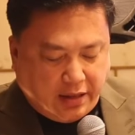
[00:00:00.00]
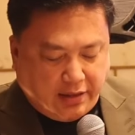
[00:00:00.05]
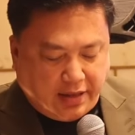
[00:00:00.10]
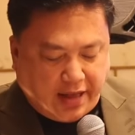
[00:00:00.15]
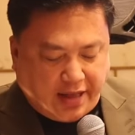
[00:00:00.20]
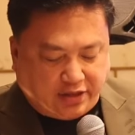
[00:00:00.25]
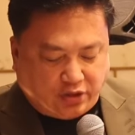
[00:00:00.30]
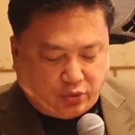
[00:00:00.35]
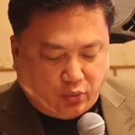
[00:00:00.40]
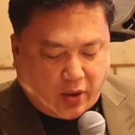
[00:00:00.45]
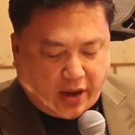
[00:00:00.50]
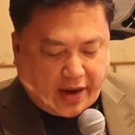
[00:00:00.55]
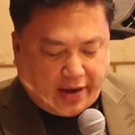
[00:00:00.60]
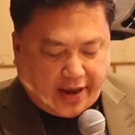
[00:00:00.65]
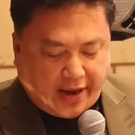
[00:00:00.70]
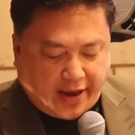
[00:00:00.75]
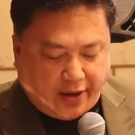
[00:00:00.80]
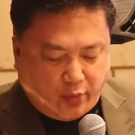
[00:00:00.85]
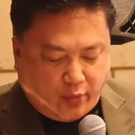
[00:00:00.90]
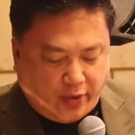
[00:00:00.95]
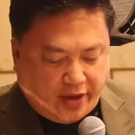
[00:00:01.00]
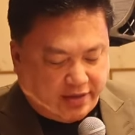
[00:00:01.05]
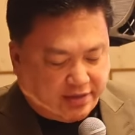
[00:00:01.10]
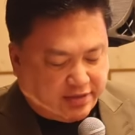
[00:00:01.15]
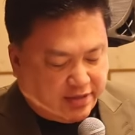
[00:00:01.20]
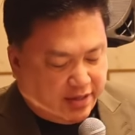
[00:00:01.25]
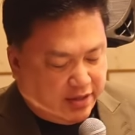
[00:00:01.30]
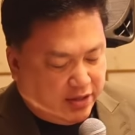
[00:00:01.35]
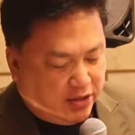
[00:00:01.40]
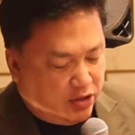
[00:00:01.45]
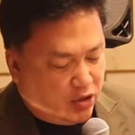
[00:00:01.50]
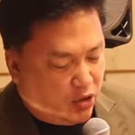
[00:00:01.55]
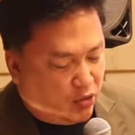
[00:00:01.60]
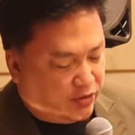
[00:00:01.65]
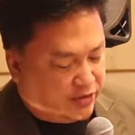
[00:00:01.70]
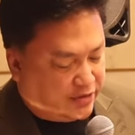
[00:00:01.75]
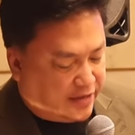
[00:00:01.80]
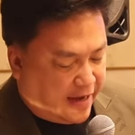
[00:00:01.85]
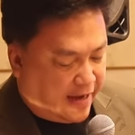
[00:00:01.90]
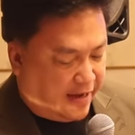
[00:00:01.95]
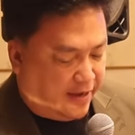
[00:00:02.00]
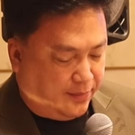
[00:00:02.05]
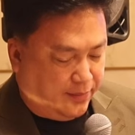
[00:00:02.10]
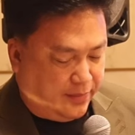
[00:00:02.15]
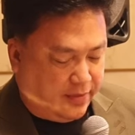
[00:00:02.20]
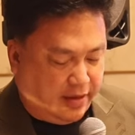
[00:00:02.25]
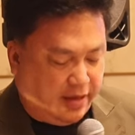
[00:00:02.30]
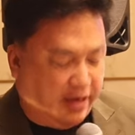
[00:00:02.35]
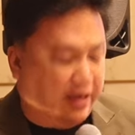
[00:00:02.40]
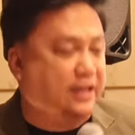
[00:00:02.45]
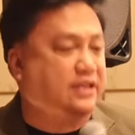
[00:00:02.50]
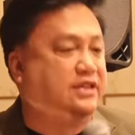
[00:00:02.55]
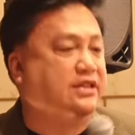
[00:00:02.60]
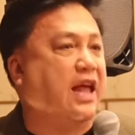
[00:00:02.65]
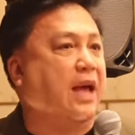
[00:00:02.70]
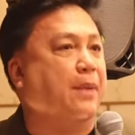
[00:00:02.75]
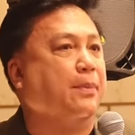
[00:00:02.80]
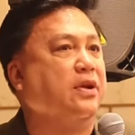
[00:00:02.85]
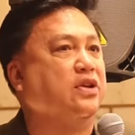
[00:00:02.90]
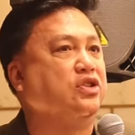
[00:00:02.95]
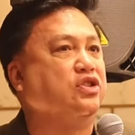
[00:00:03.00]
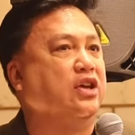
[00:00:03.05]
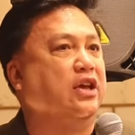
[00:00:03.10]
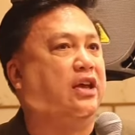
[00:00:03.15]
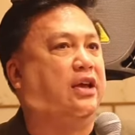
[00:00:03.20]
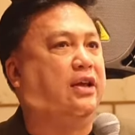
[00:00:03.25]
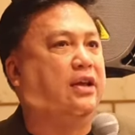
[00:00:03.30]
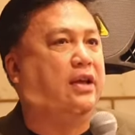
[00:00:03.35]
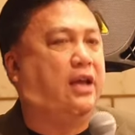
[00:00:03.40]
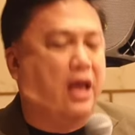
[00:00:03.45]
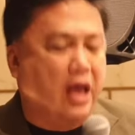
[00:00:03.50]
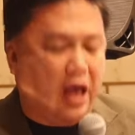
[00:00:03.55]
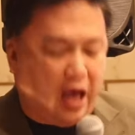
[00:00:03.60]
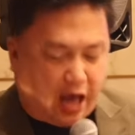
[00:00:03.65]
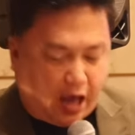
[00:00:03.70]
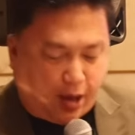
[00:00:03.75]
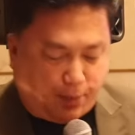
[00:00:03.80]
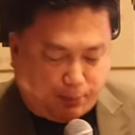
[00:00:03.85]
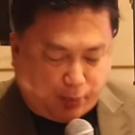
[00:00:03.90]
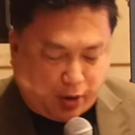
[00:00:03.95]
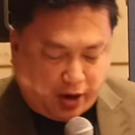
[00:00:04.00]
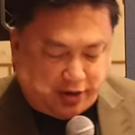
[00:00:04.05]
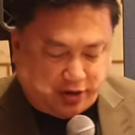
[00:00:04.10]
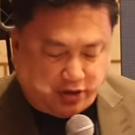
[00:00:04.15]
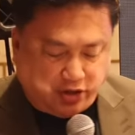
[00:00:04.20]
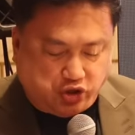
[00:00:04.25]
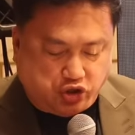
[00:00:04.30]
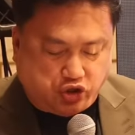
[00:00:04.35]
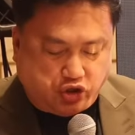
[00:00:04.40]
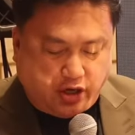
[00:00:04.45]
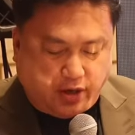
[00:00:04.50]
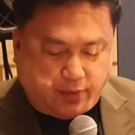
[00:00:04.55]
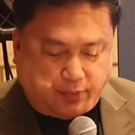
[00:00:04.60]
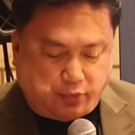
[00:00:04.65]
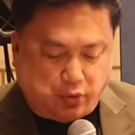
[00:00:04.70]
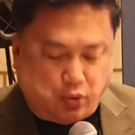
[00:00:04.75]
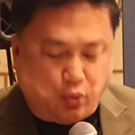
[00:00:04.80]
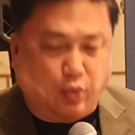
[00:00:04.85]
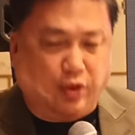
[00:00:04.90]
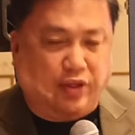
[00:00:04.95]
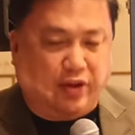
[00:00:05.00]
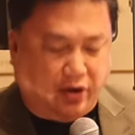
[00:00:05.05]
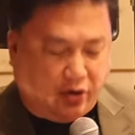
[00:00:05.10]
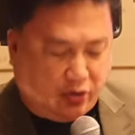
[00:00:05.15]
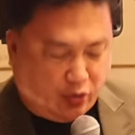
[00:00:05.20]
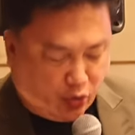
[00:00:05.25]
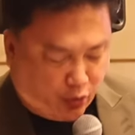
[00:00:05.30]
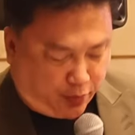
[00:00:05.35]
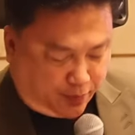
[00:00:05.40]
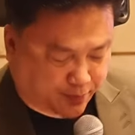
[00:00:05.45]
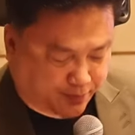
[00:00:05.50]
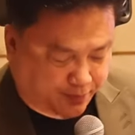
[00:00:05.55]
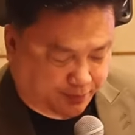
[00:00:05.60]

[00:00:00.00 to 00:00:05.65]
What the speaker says: That's why I wasted no time in establishing a partnership with their group.